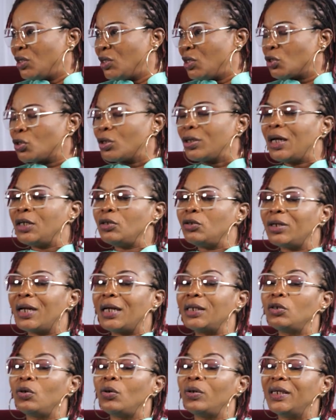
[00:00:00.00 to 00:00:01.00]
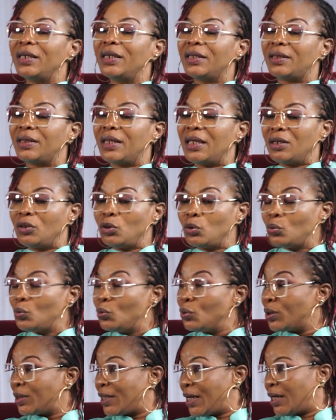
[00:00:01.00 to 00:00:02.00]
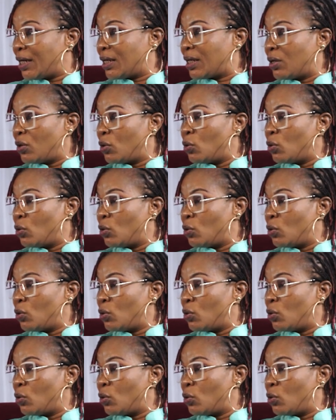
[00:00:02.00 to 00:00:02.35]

So that you know that the only thing you will take